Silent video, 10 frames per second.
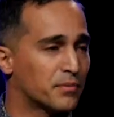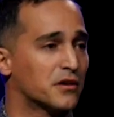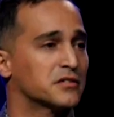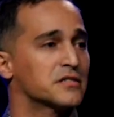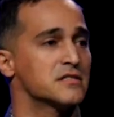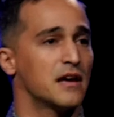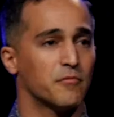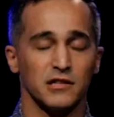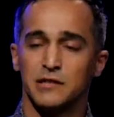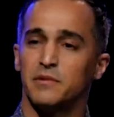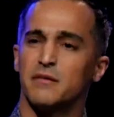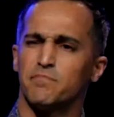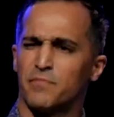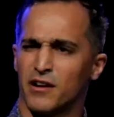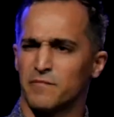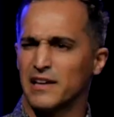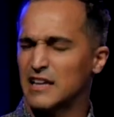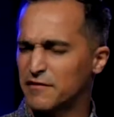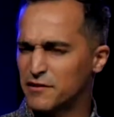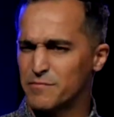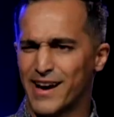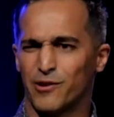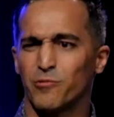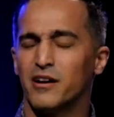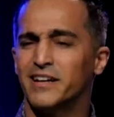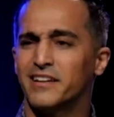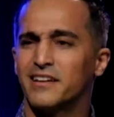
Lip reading: person that wants to be a part of my life no matter what.